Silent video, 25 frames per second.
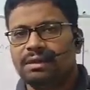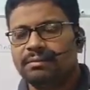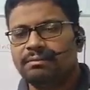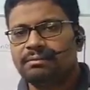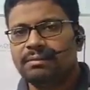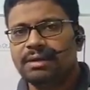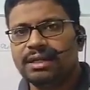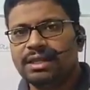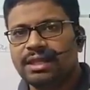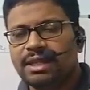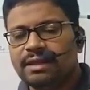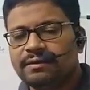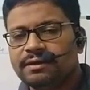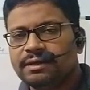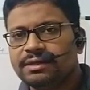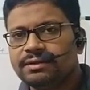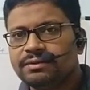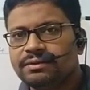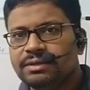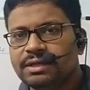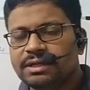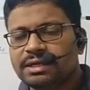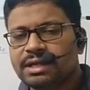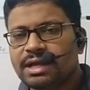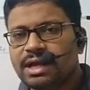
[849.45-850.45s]
but they will
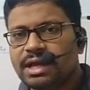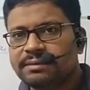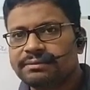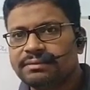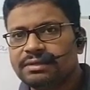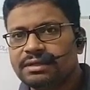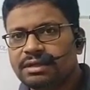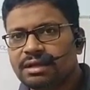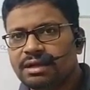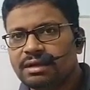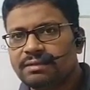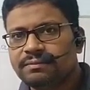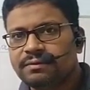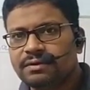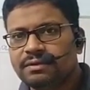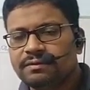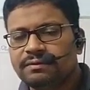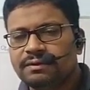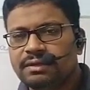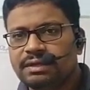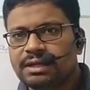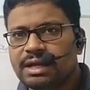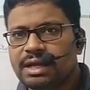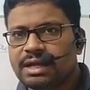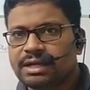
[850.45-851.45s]
give that carbonyl compound
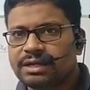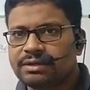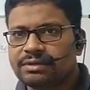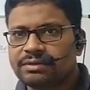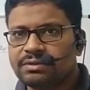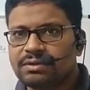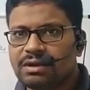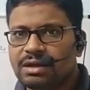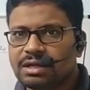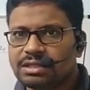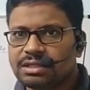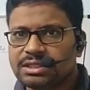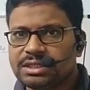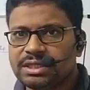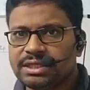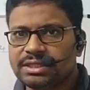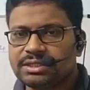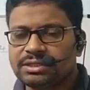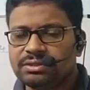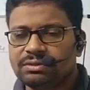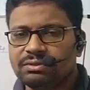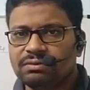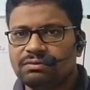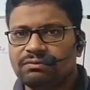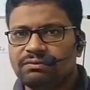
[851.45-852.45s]
will undergo
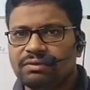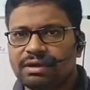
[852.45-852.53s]
oxidation to